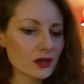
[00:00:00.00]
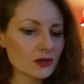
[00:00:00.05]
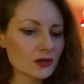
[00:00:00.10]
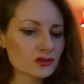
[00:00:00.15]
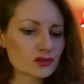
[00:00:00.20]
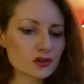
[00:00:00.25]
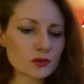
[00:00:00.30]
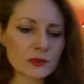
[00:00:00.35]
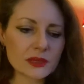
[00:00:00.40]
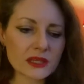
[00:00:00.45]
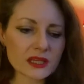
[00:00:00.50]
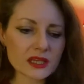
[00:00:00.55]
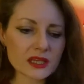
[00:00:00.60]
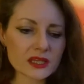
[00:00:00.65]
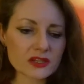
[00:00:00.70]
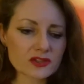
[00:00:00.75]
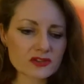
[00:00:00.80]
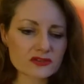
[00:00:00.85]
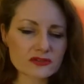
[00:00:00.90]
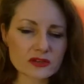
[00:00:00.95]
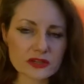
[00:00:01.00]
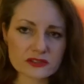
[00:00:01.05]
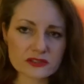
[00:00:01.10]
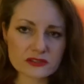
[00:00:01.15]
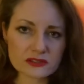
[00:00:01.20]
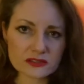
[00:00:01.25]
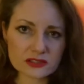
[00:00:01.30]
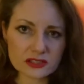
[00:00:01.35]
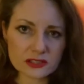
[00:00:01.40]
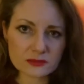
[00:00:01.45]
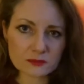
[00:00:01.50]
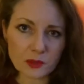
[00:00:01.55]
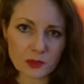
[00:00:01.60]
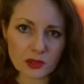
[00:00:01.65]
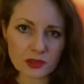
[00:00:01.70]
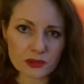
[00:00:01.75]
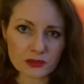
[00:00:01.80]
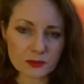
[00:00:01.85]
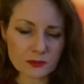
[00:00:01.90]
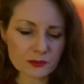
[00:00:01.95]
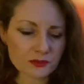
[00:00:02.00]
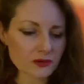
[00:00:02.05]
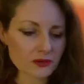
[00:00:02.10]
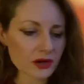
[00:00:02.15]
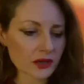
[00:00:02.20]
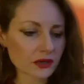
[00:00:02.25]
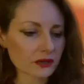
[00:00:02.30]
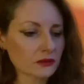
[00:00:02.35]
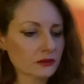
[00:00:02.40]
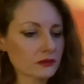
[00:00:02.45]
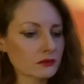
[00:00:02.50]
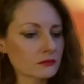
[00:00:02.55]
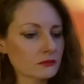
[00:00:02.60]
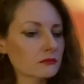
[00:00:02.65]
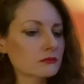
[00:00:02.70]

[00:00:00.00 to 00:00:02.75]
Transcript: Too many interests spoil the brain.